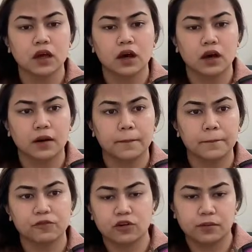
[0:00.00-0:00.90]

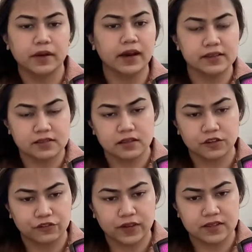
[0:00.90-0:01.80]
for my
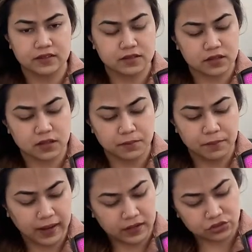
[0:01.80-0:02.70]
ICF ACC
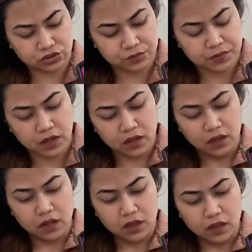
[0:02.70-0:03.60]
badge.
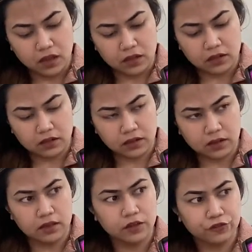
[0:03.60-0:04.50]

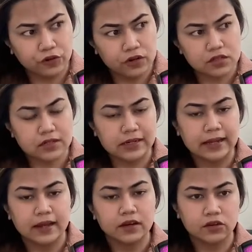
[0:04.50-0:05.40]
In the first
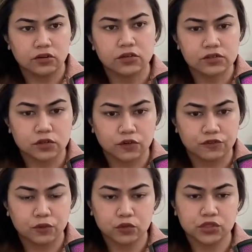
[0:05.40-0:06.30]
10 years
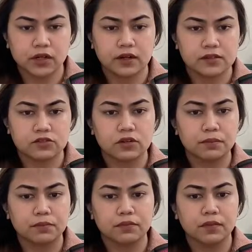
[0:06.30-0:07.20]
of coaching industry,
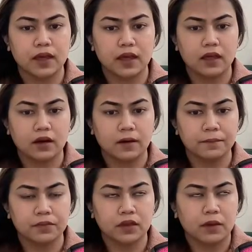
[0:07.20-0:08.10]

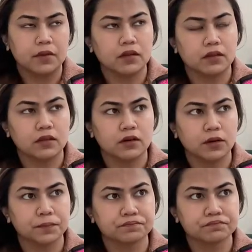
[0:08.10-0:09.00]
I mean,
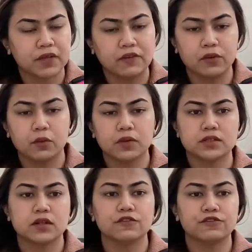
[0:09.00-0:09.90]
the everyone was
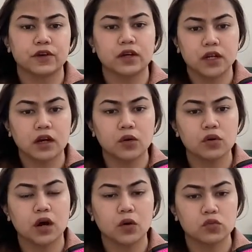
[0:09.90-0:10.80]
still figuring out
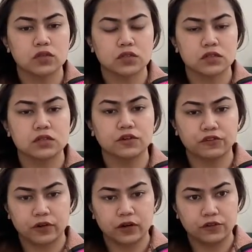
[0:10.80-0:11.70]
how this is
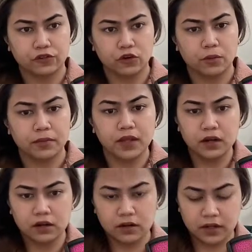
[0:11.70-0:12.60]
different from
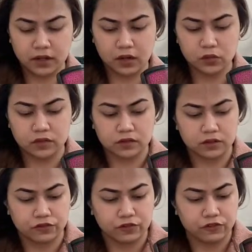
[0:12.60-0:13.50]
e-learning, how this is
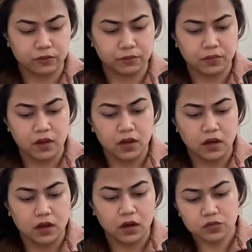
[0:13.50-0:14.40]
different from
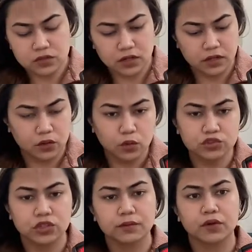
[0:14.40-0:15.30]
counseling,
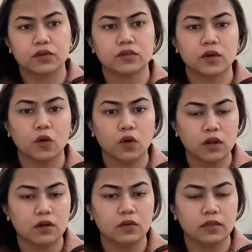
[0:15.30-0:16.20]
coaching, because
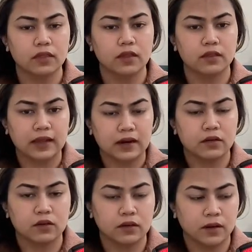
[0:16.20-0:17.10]
all that
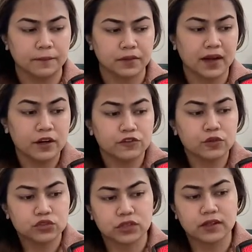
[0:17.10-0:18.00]
the kind of
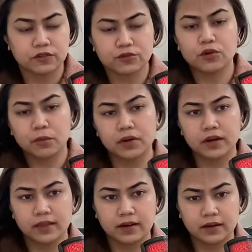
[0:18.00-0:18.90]
coaching that was
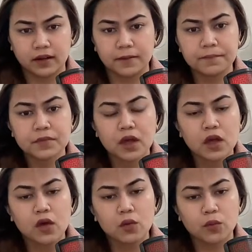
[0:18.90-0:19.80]
prominent that time
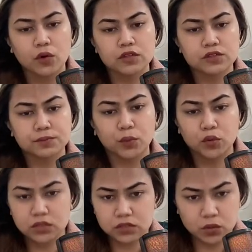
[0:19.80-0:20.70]
was
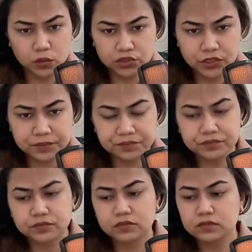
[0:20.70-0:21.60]
sports coaching,
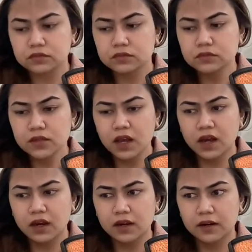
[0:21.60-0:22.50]

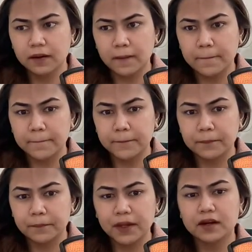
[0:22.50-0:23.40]
and
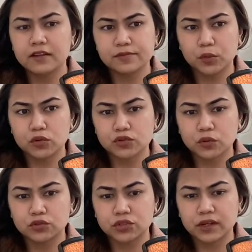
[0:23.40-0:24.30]
mainly sports
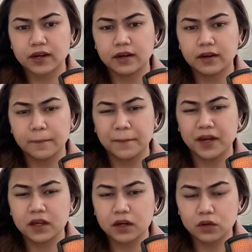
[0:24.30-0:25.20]
coaching and
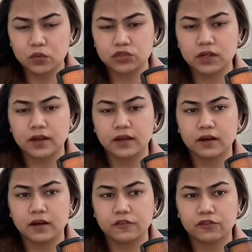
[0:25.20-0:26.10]
medical coaching. Like
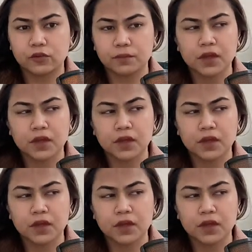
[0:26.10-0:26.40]
if you